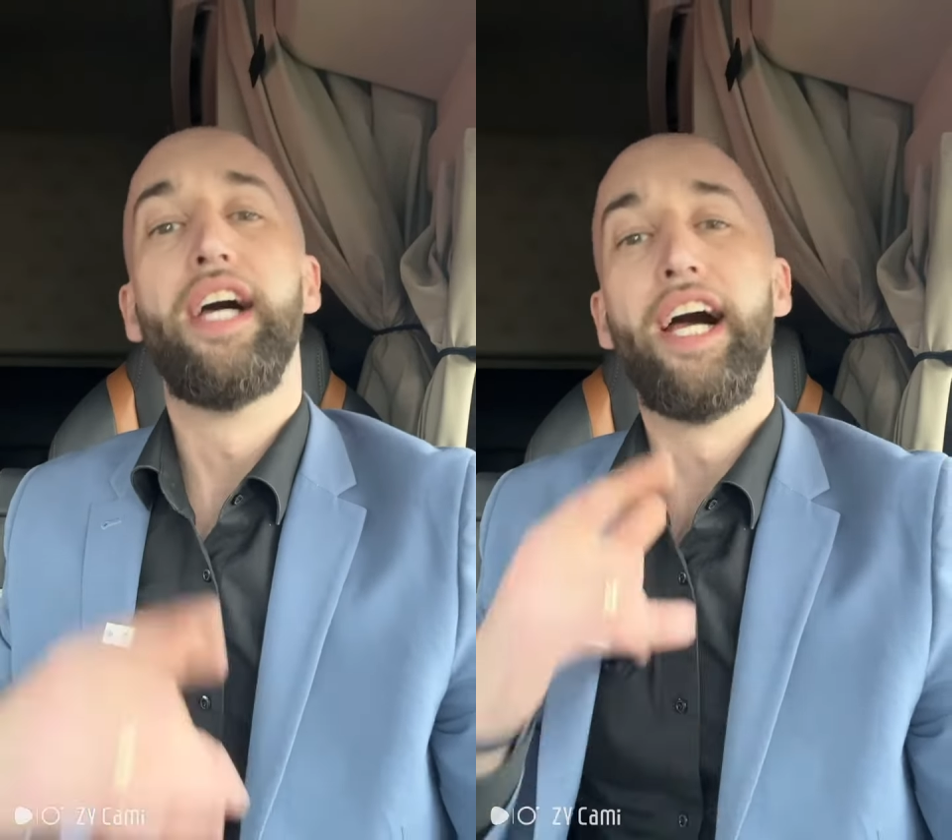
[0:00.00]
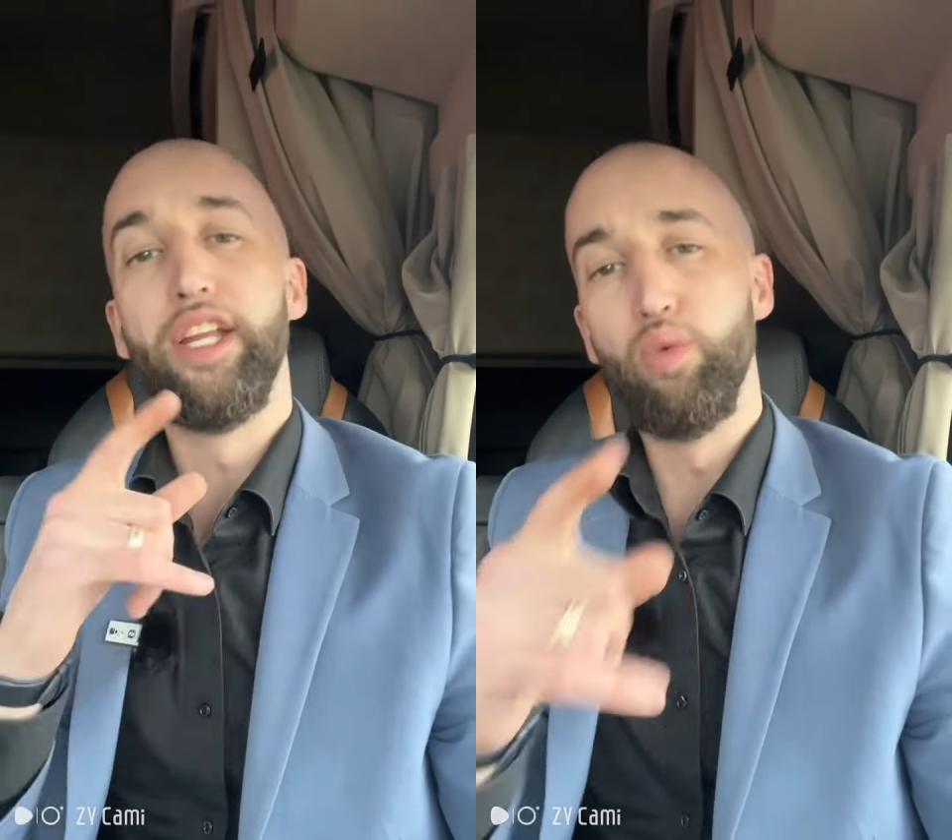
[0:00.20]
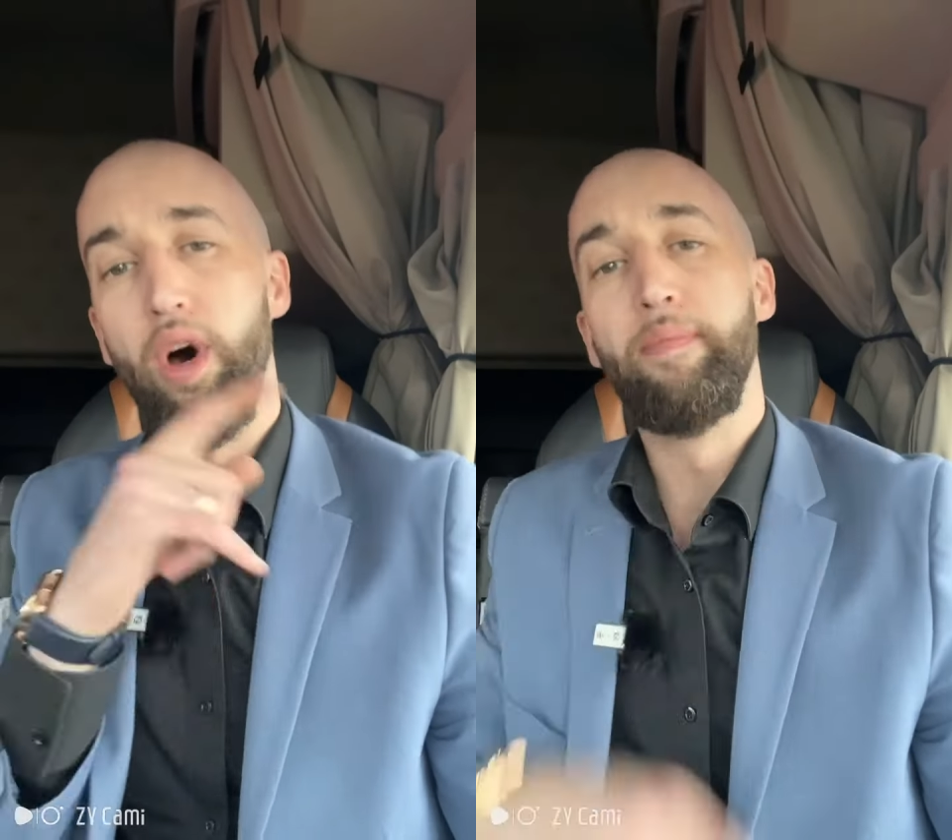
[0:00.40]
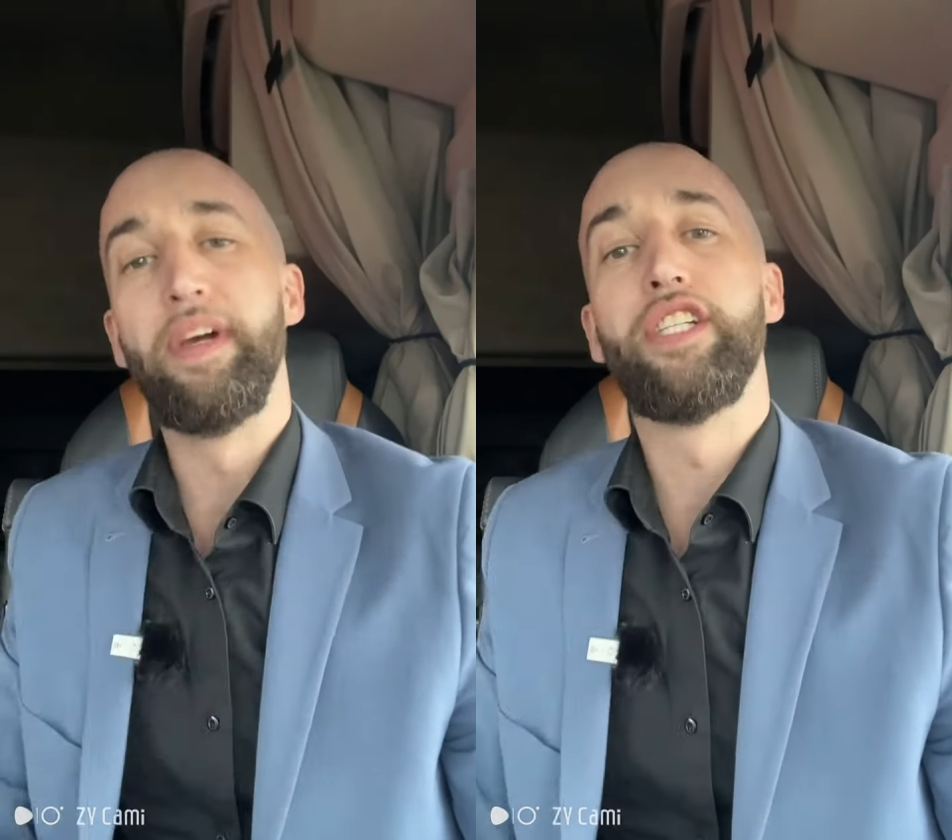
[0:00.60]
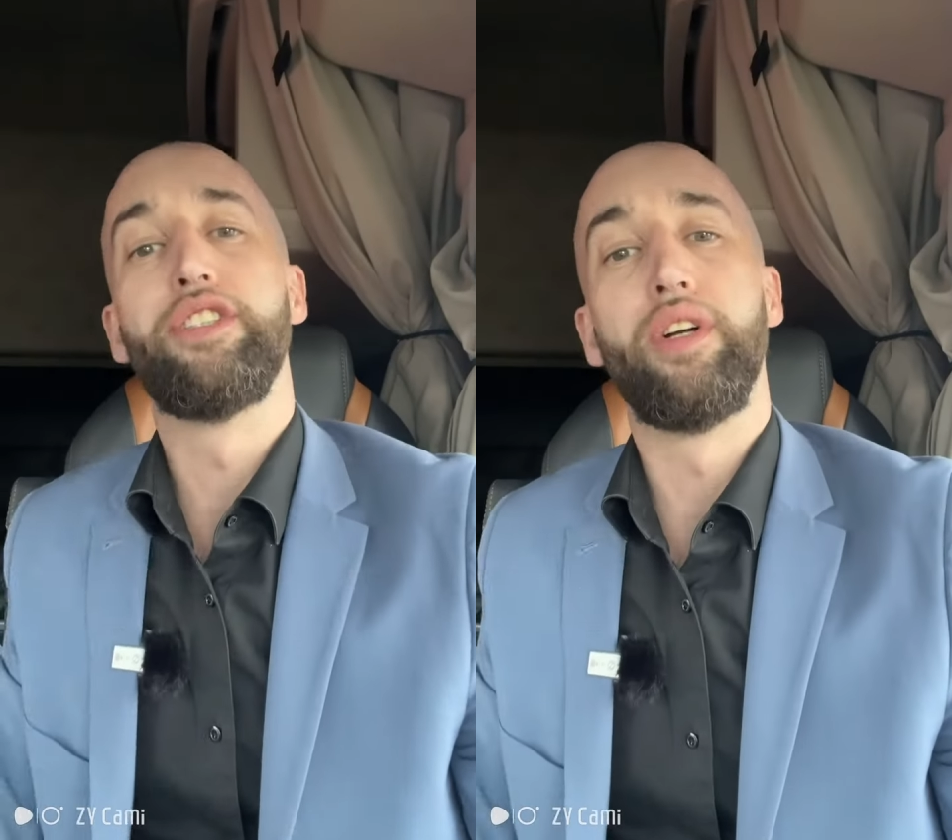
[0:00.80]
and you want to
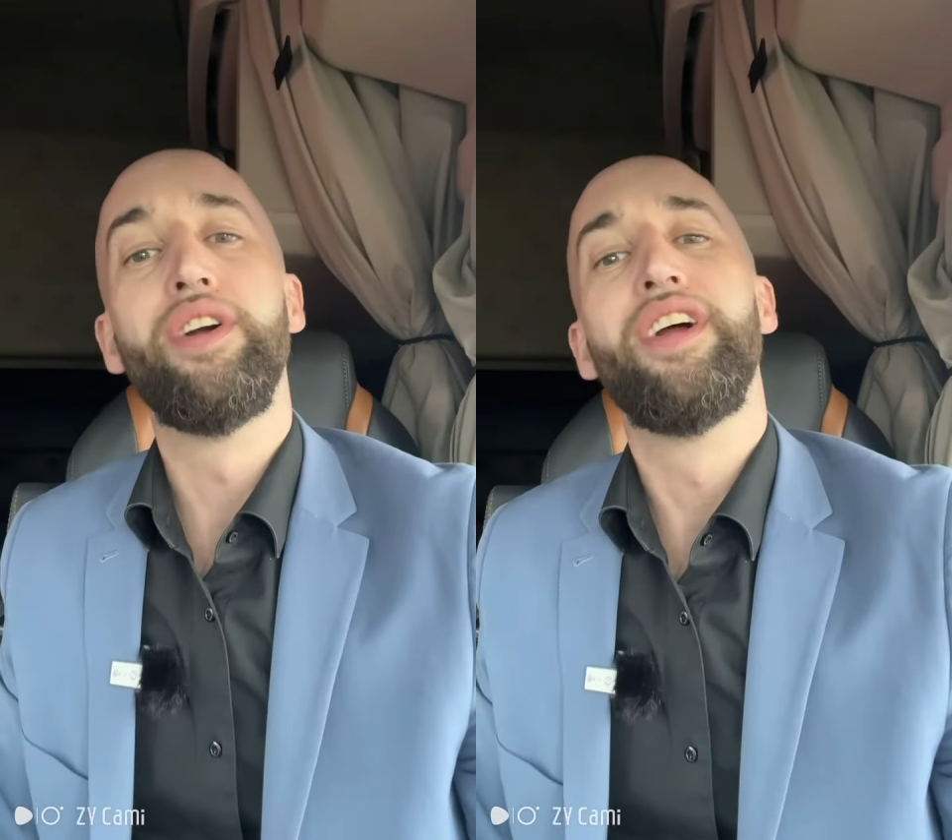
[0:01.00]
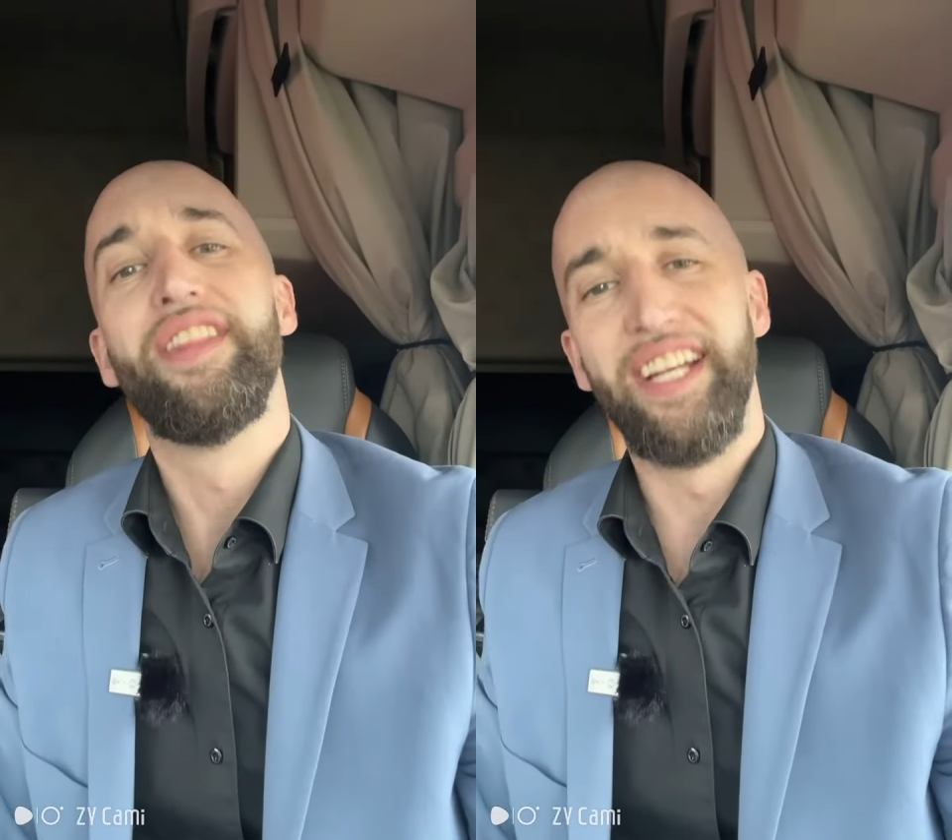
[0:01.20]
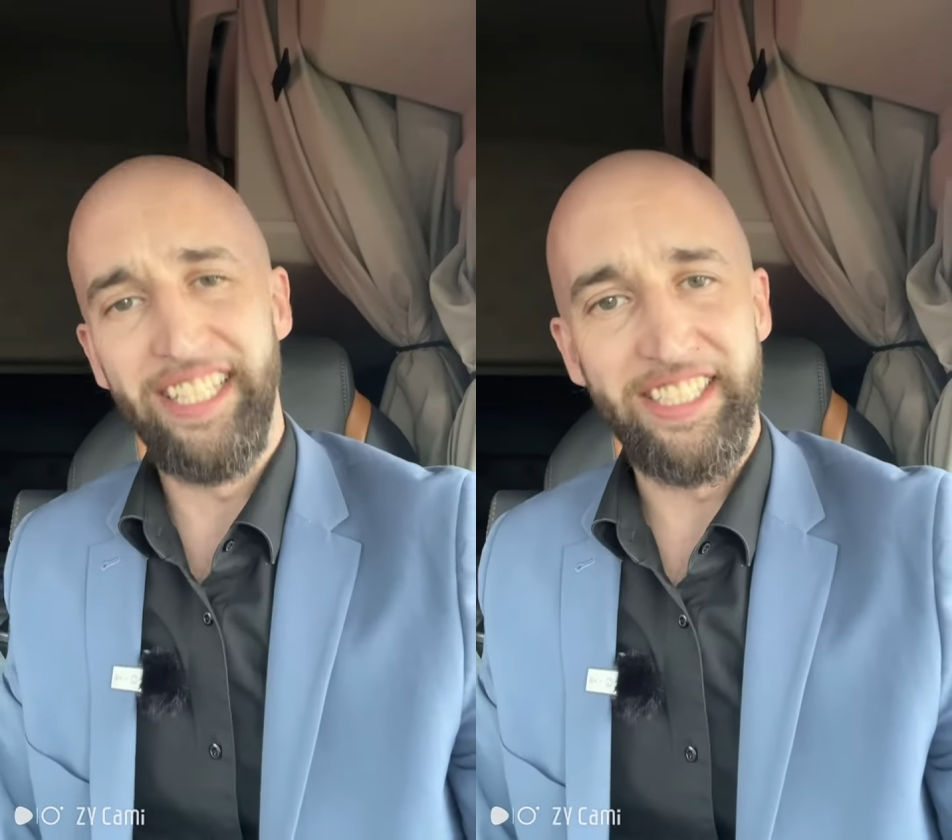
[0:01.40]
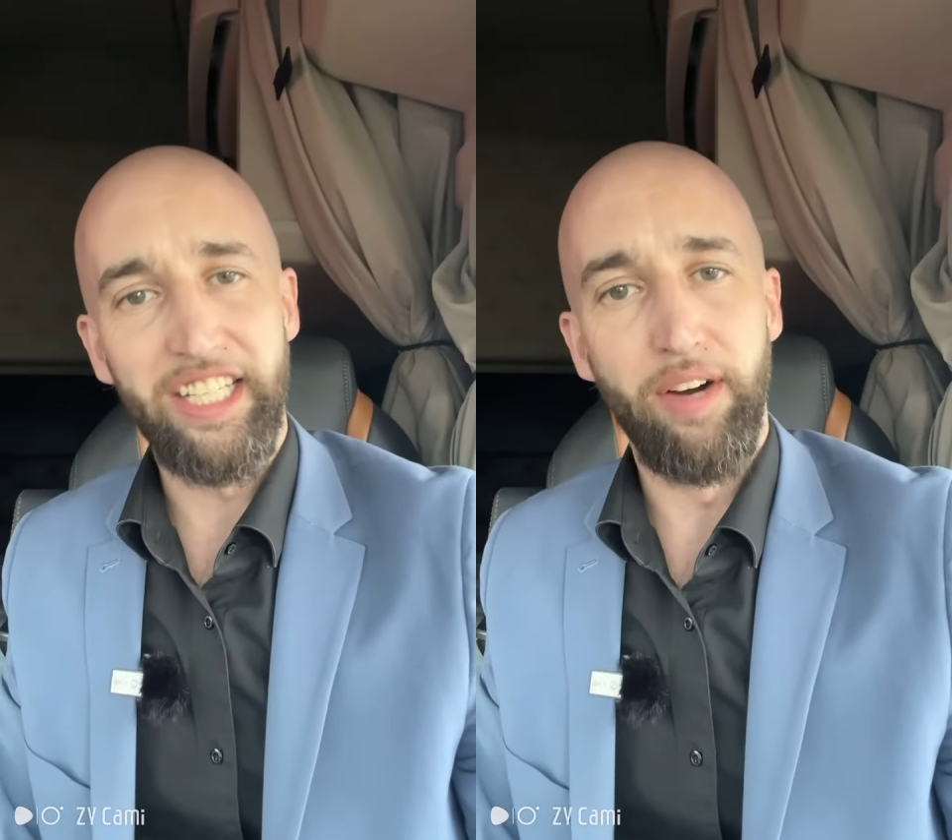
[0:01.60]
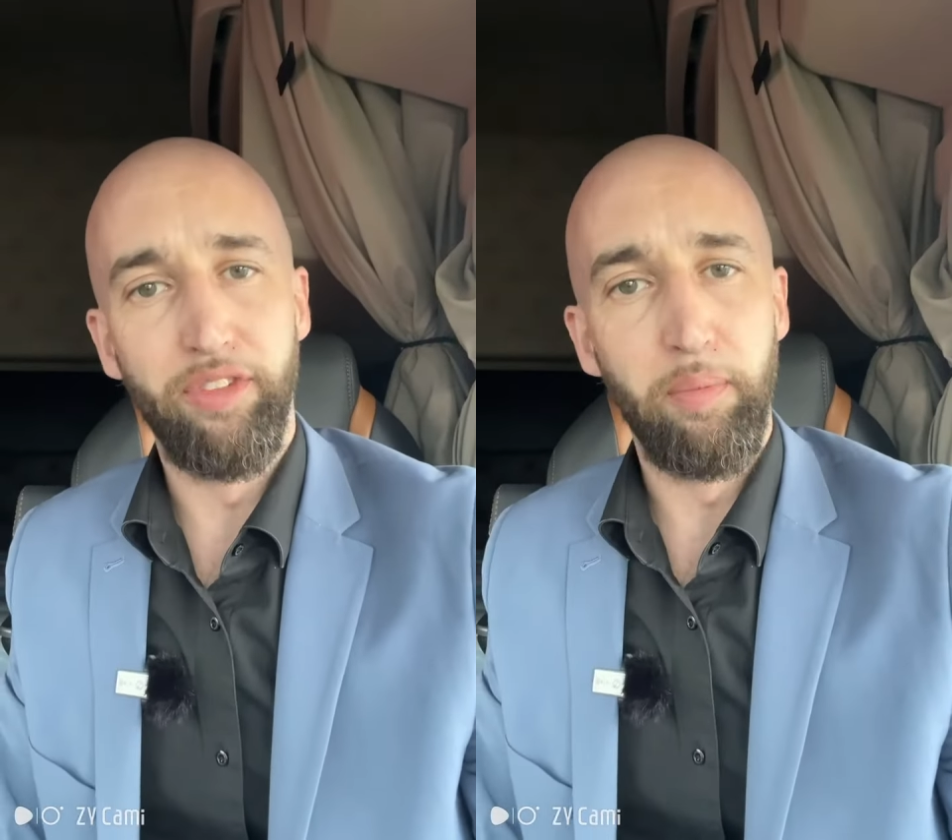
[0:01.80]
make sure that he's
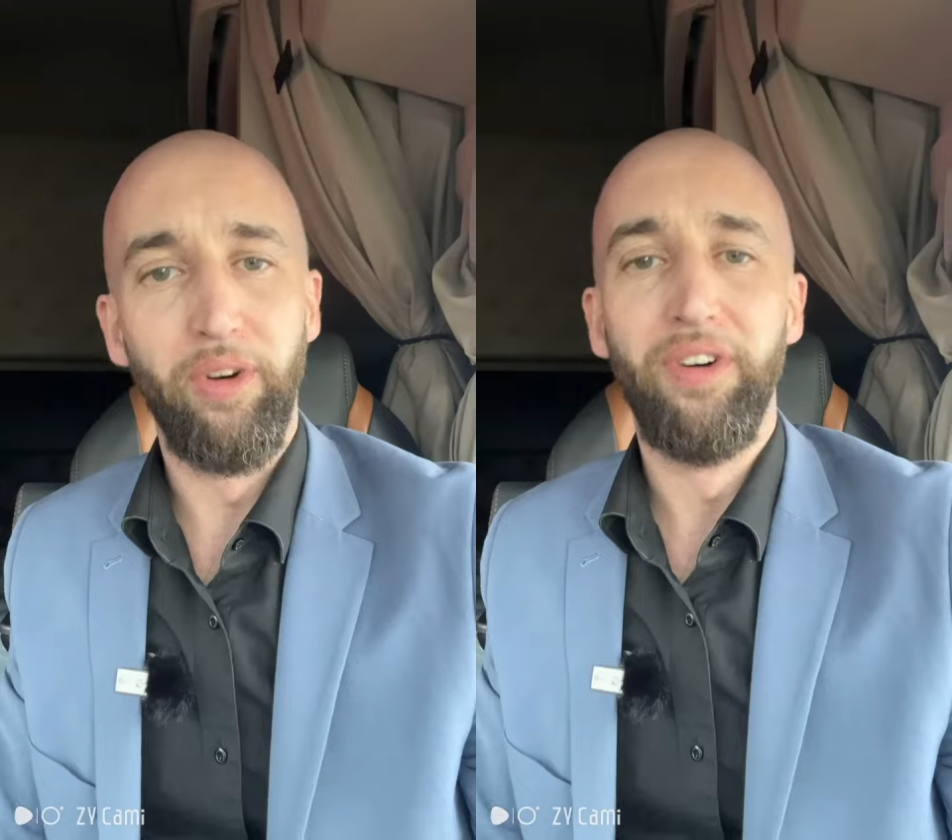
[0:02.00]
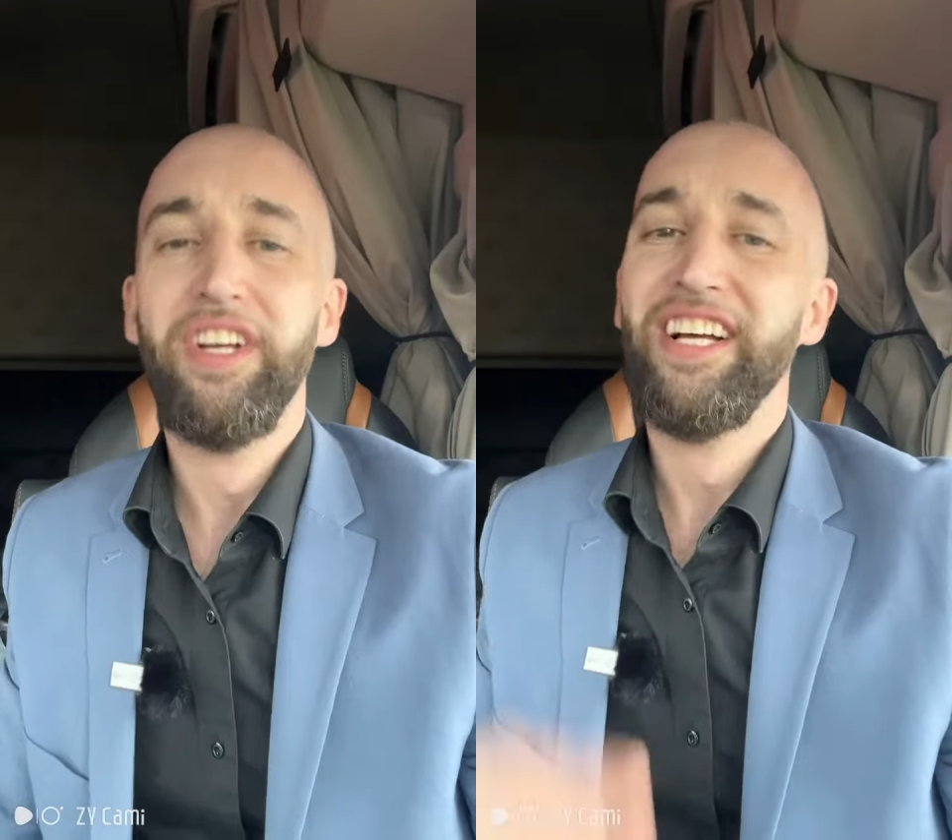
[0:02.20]
comfortable.